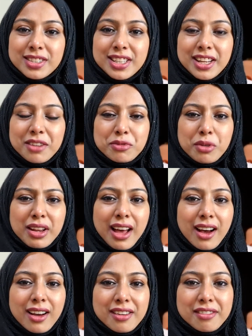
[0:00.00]
They love to
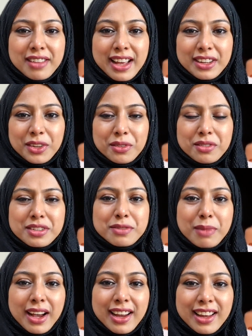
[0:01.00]
laugh and you know
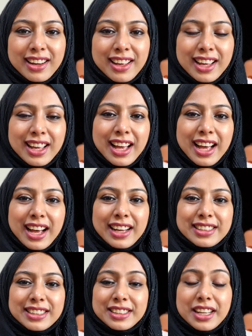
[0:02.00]
smile, and
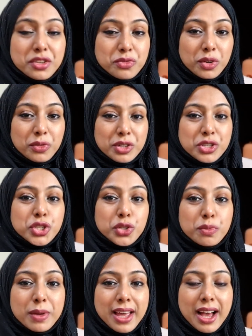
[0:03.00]
that is what we should
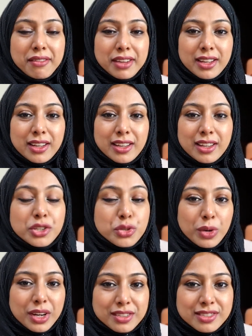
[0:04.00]
be having into
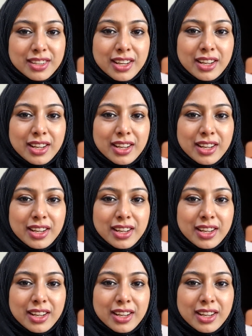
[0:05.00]
us.